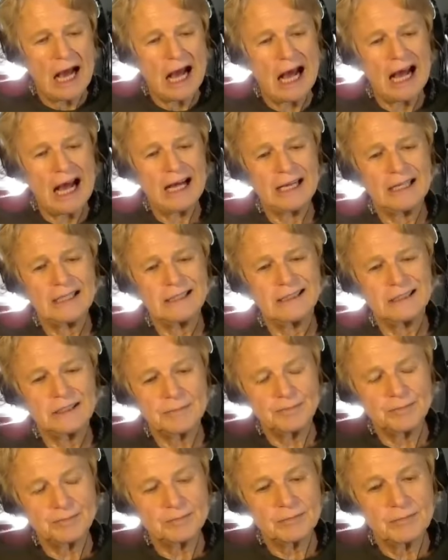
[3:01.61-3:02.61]
And
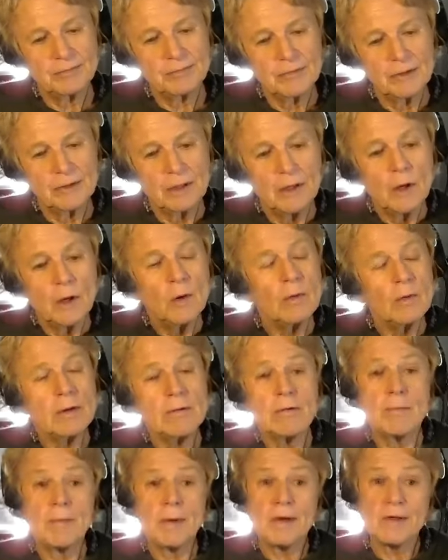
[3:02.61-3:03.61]
we
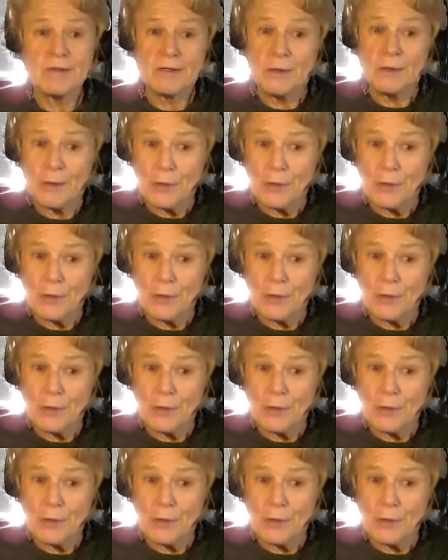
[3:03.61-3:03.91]
were both